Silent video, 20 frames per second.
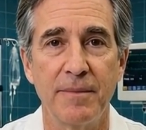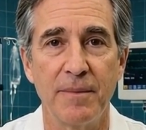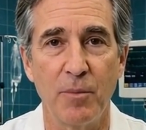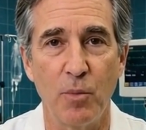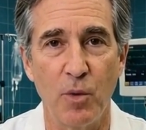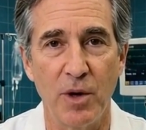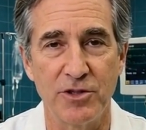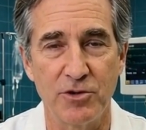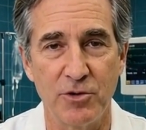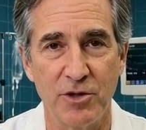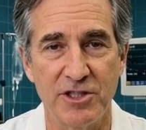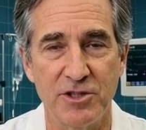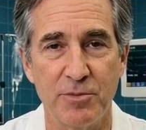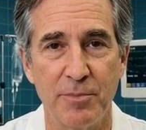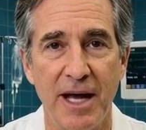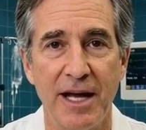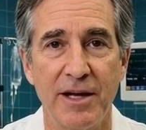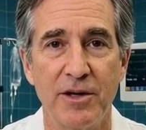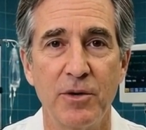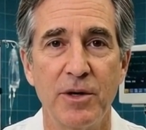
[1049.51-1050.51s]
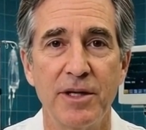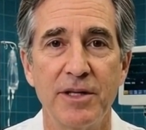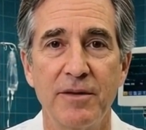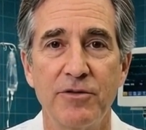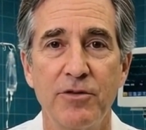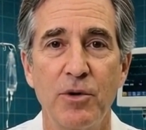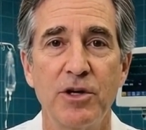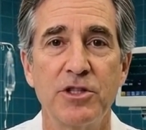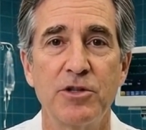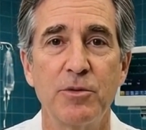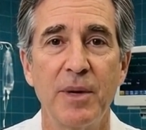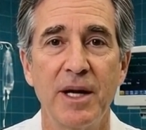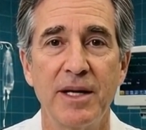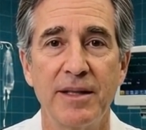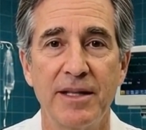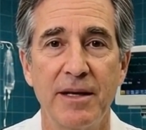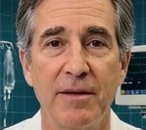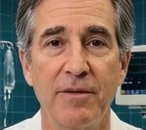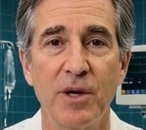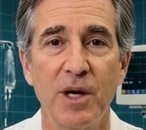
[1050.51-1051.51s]
What to expect during the first
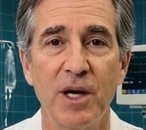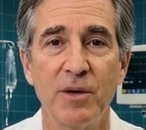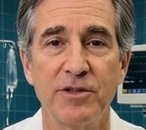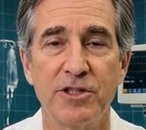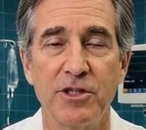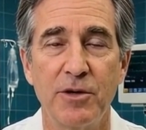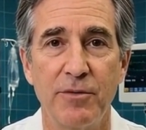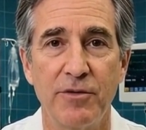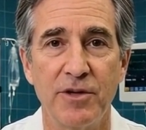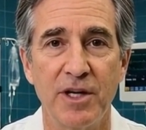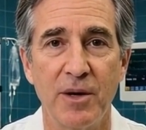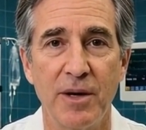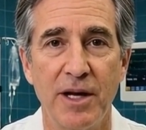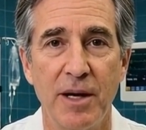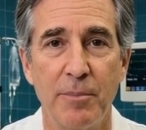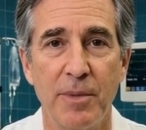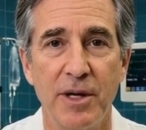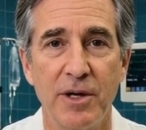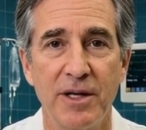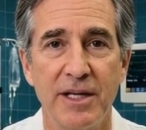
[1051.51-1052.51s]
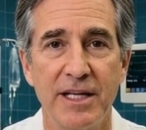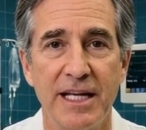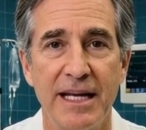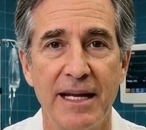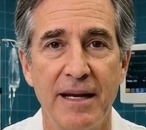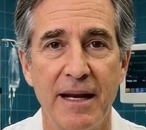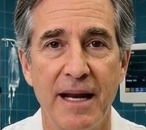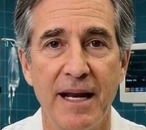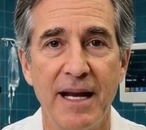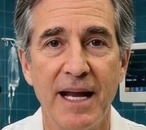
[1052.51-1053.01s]
month involves some variability